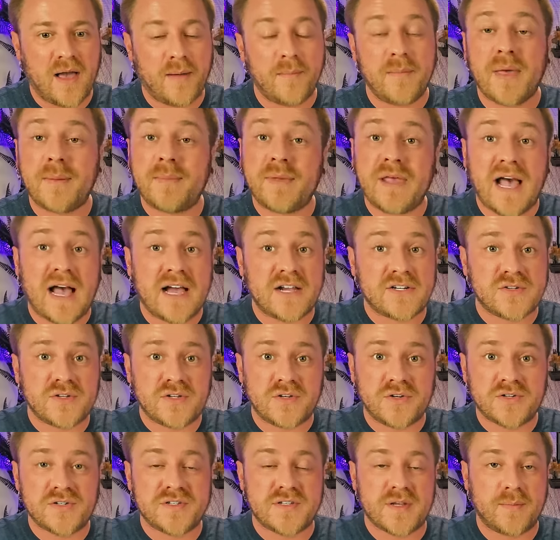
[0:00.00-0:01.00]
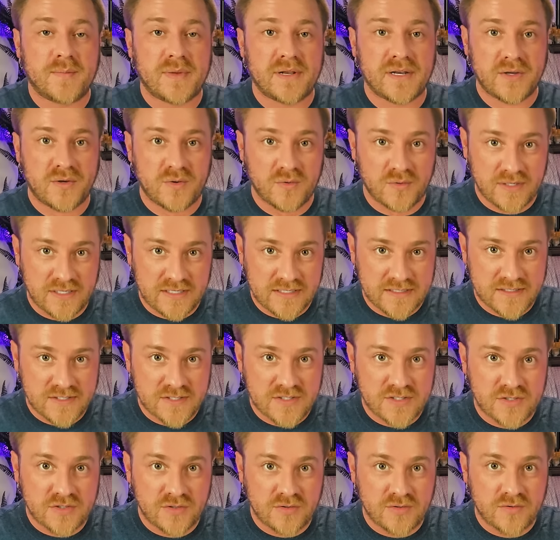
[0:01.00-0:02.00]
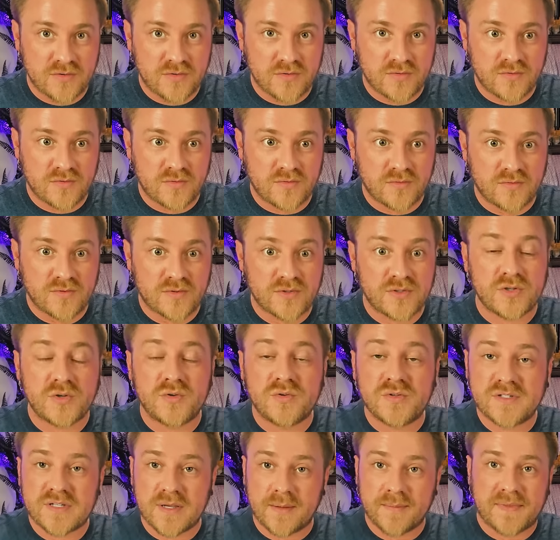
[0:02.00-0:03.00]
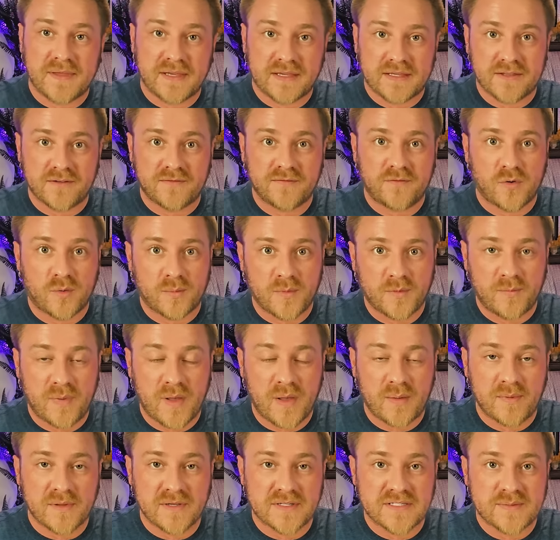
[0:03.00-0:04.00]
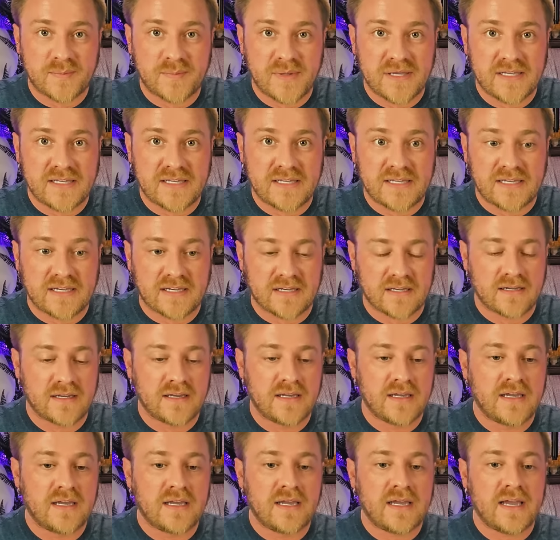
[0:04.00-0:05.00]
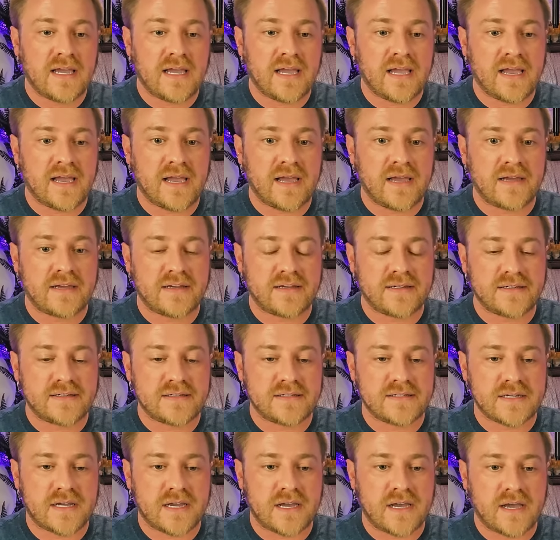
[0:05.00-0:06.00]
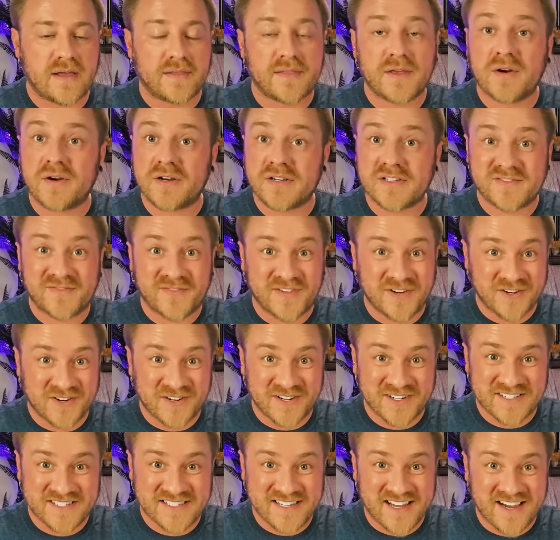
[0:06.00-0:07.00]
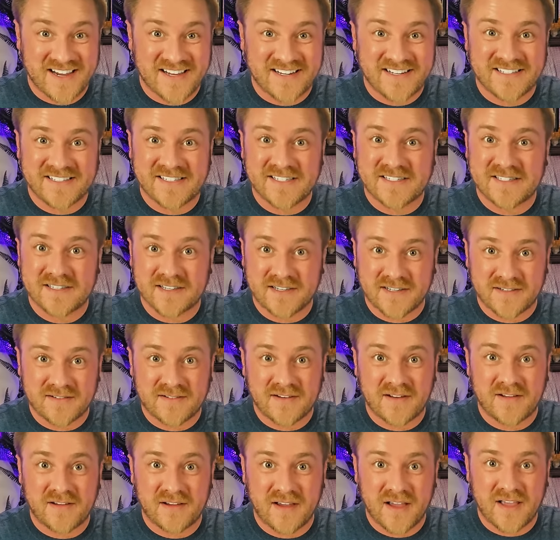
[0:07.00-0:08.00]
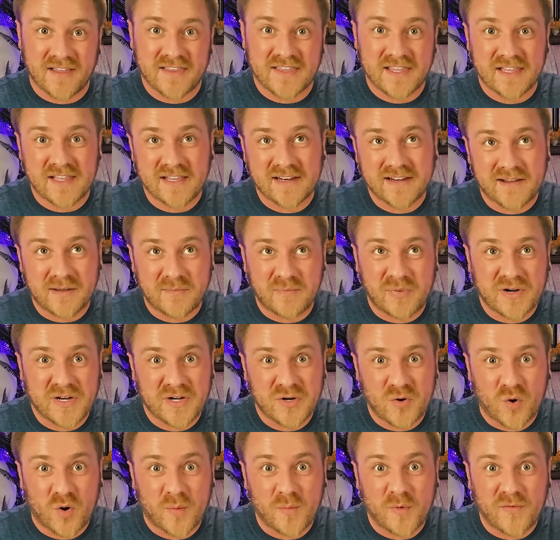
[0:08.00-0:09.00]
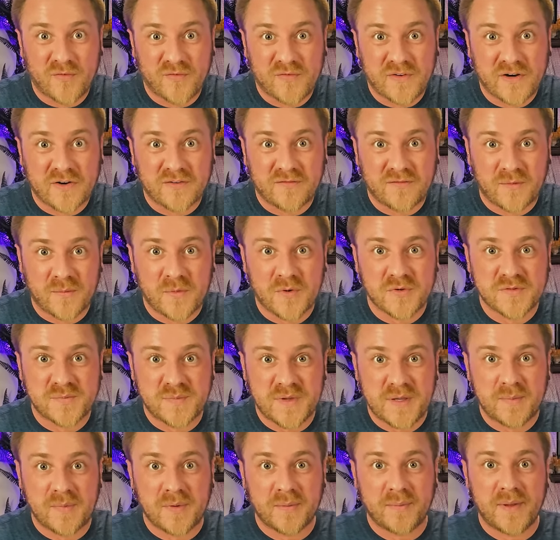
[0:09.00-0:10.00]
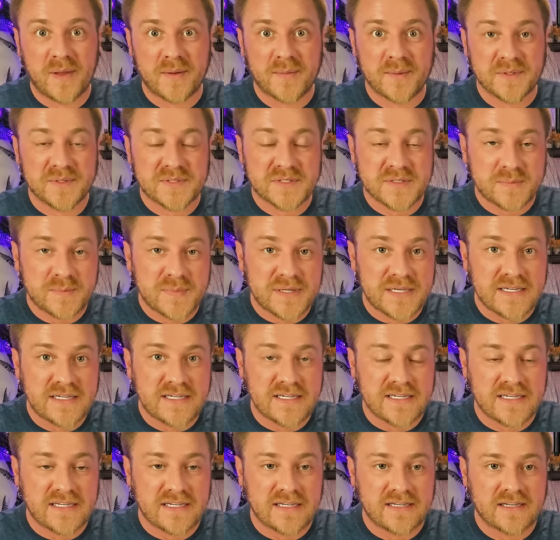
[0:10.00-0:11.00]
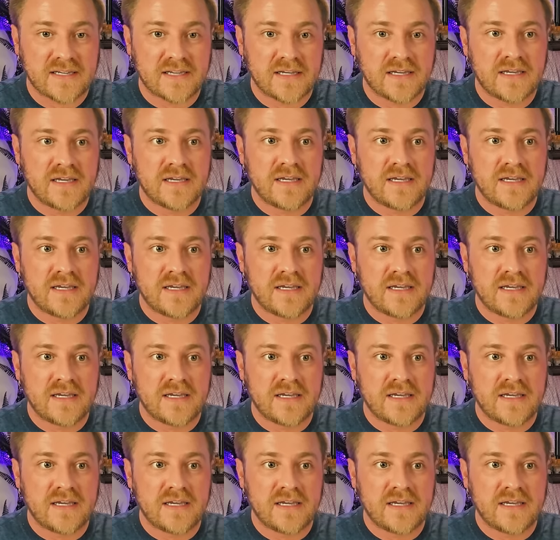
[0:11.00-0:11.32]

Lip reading: Maybe actually you're somebody who needs to do something in the form of public speaking. And there is fear, anxiety. This is a pretty normal fear for most people, public speaking.